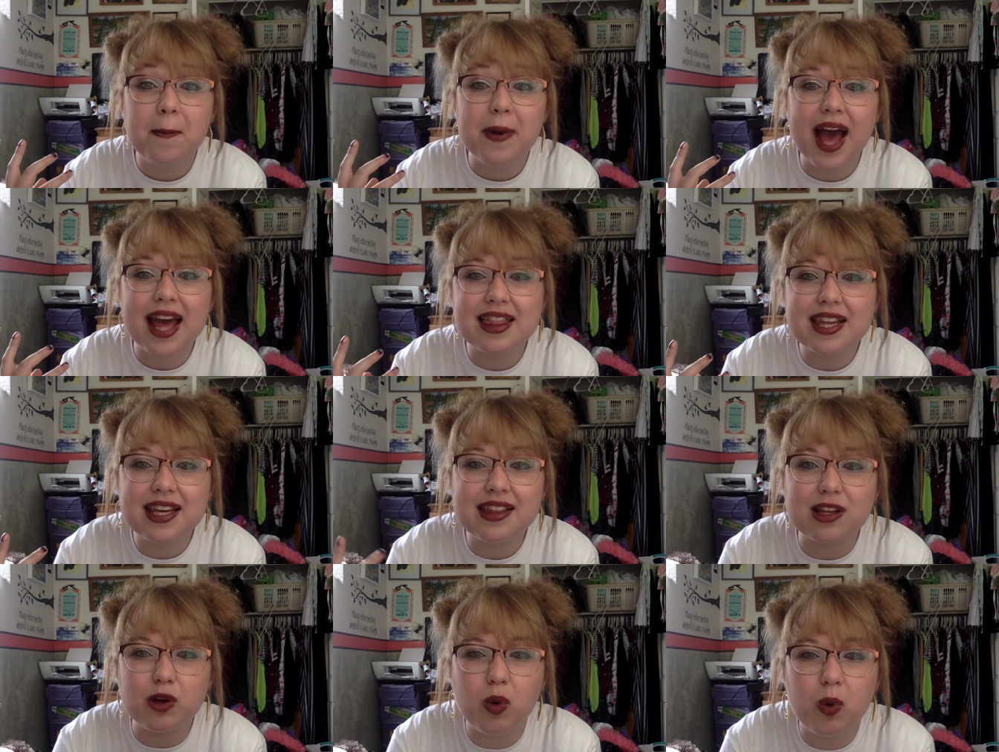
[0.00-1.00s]
But I think
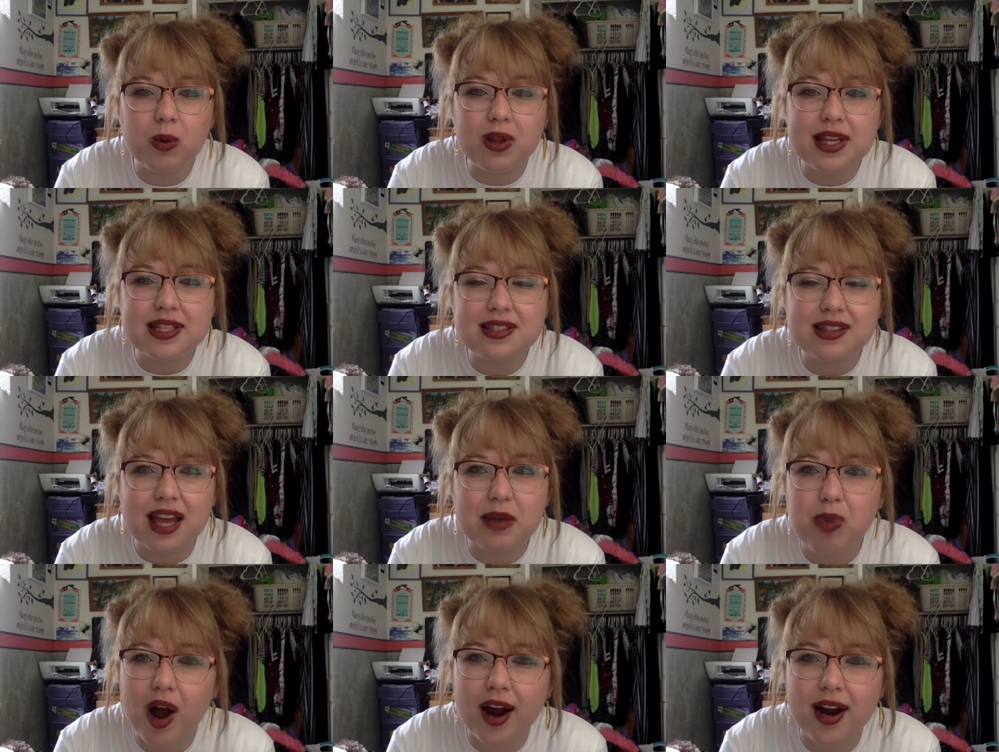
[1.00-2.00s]
the coolest like
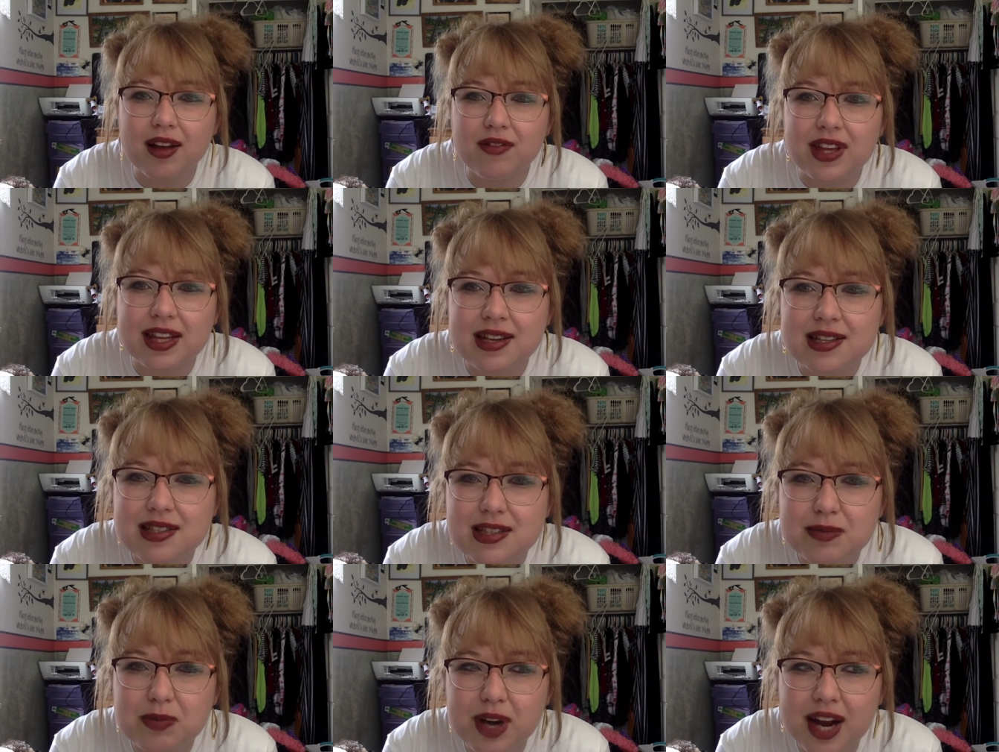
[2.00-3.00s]
part of
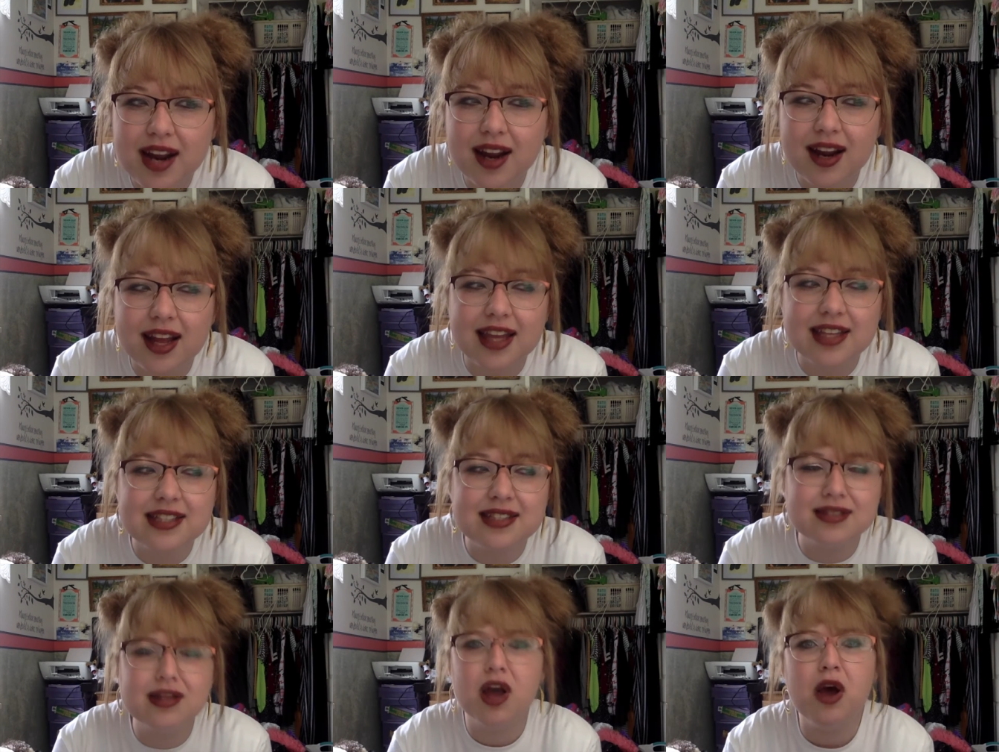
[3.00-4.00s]
Enos's prayer
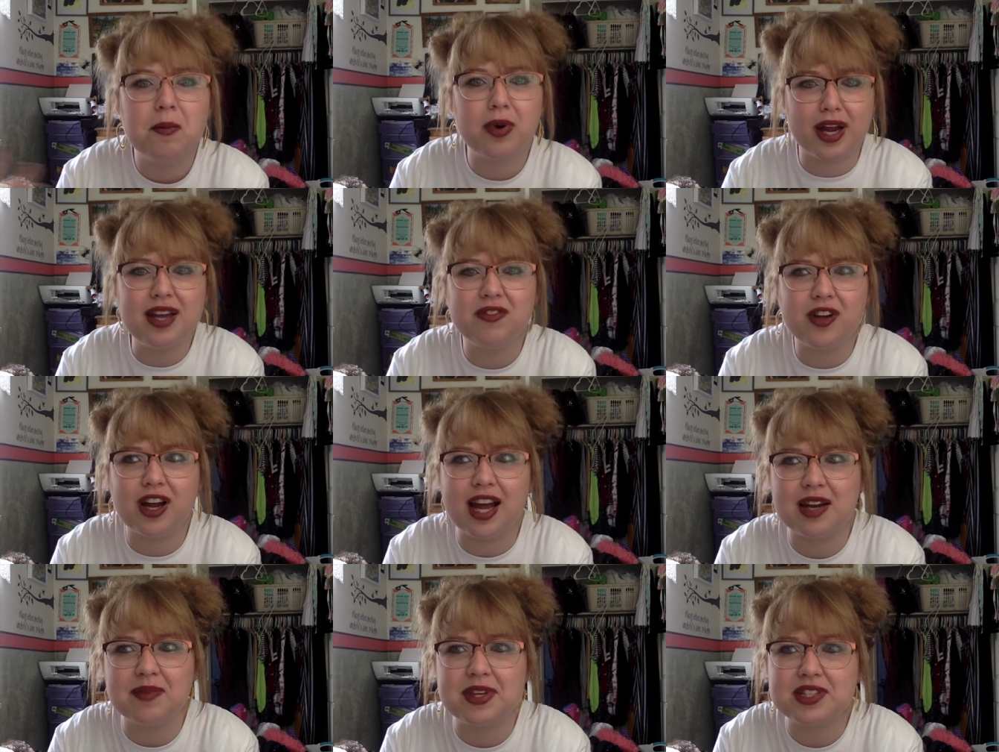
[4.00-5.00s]
is praying for your
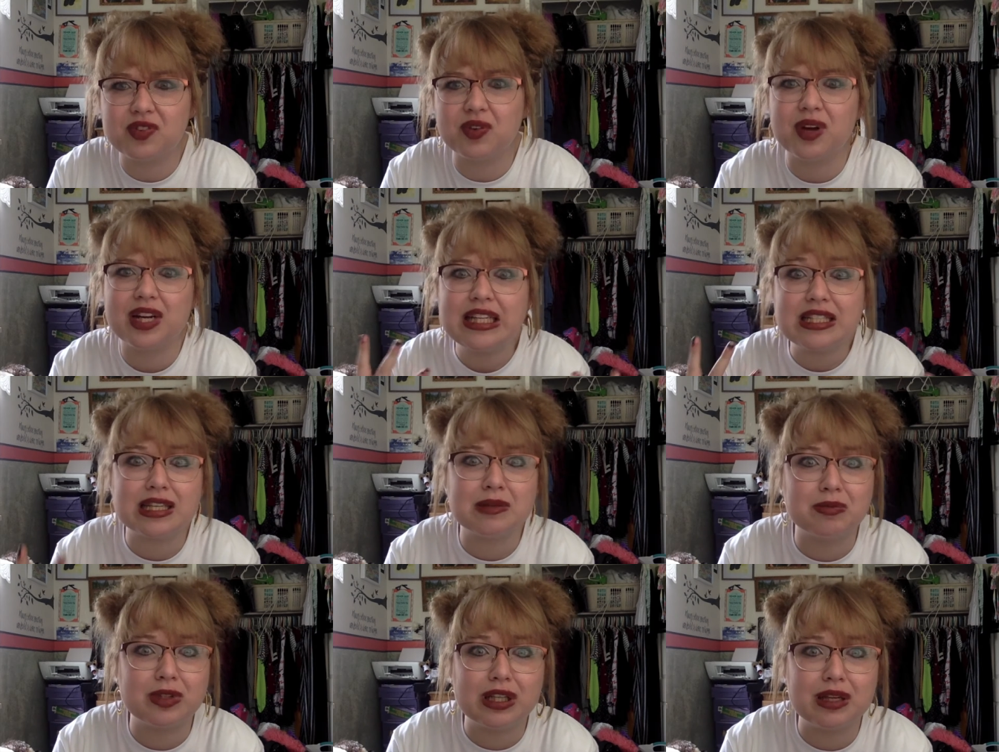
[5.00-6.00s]
enemies for one, because
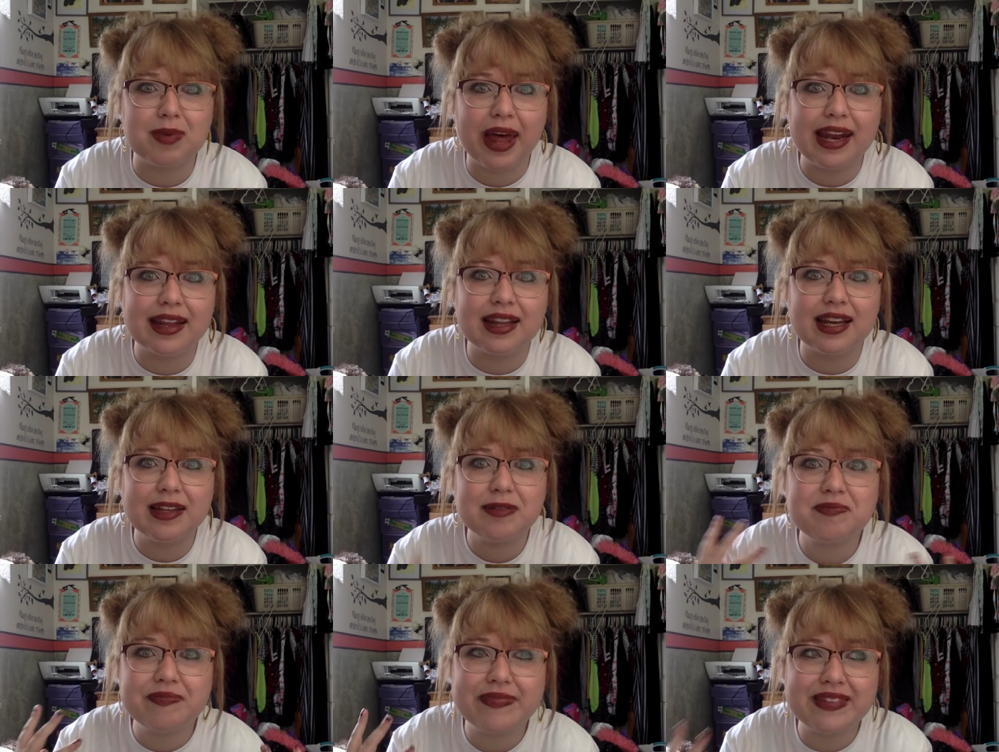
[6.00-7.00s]
I'm really bad at
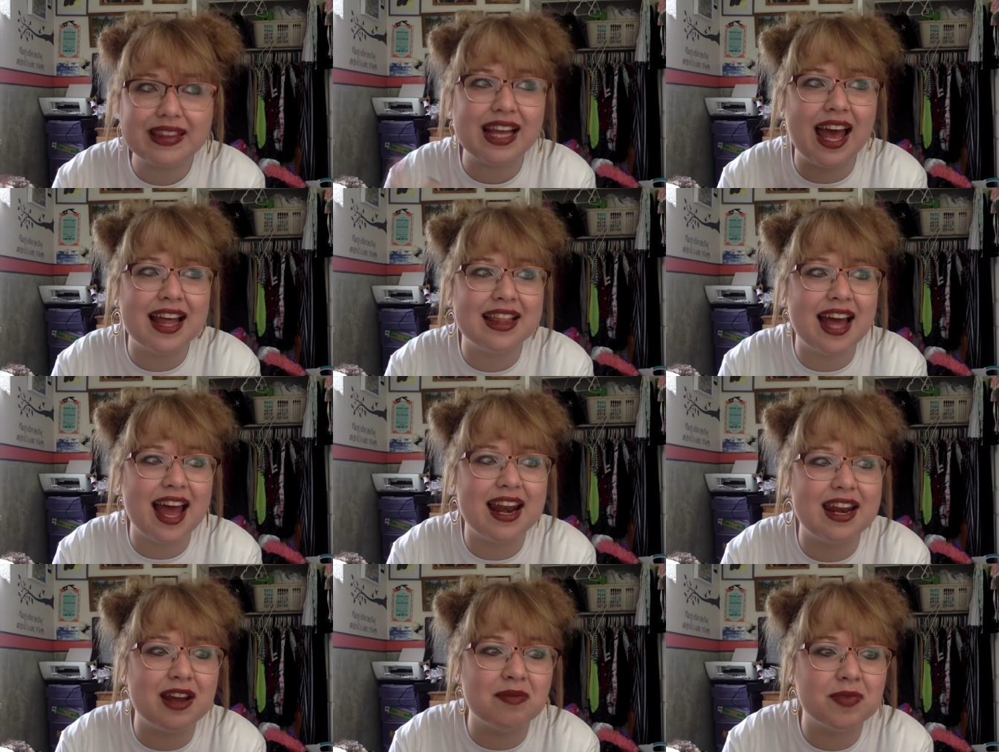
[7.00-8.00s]
that. And
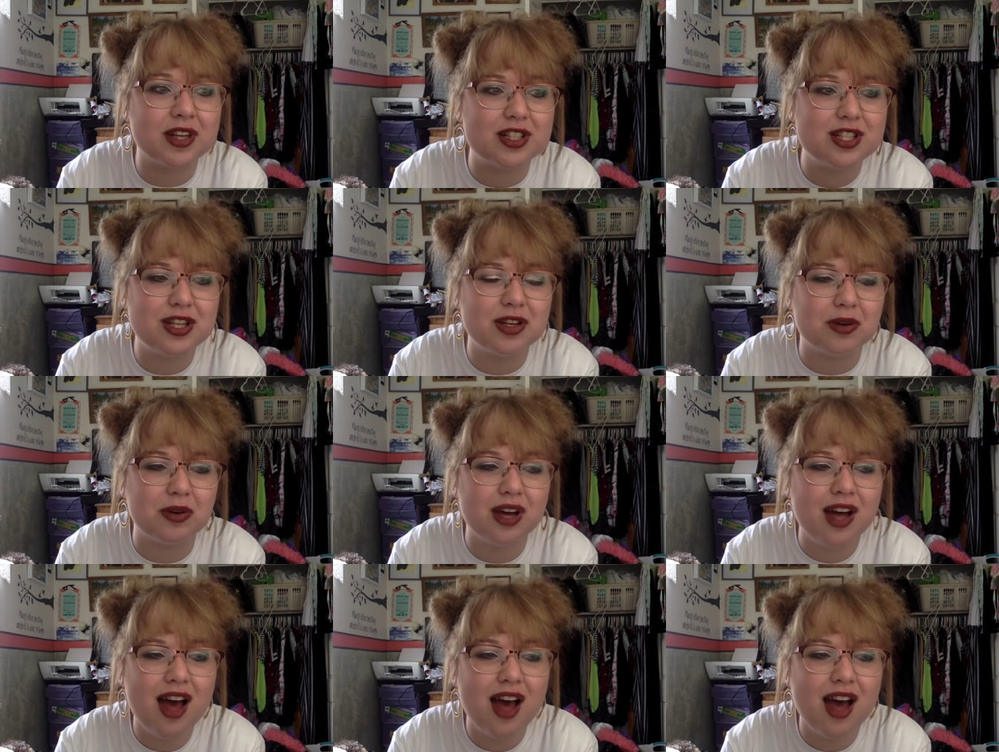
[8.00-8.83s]
then number two,